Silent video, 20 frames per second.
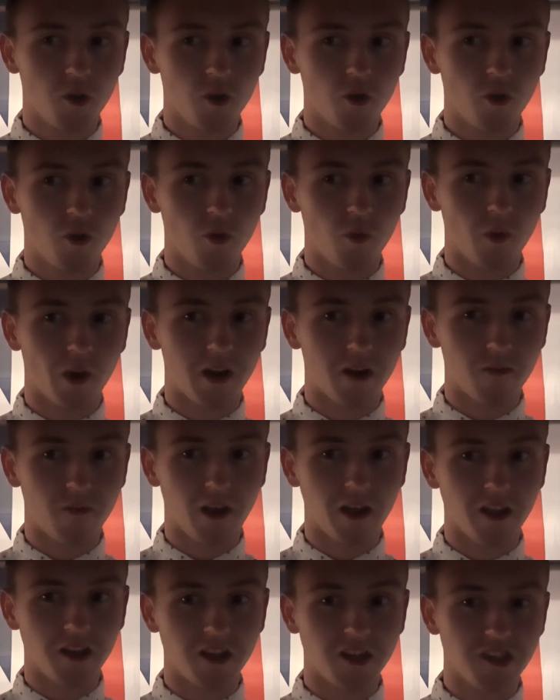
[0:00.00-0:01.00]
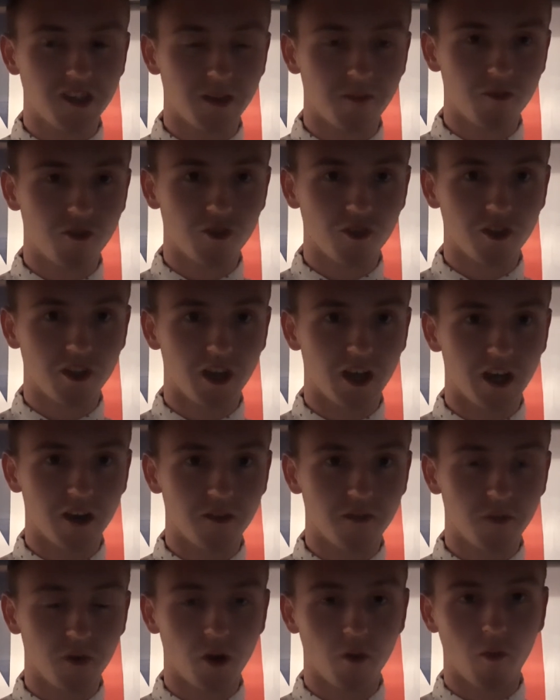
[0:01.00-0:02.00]
who had a valid exception
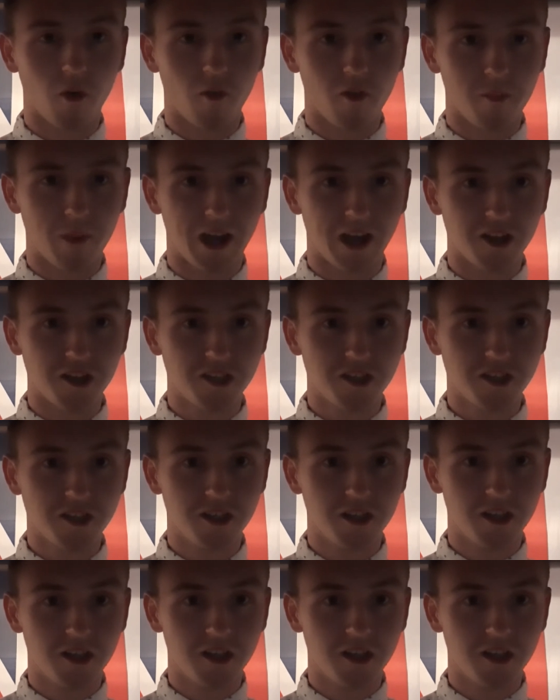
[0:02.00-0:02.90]
card for not wearing a mask.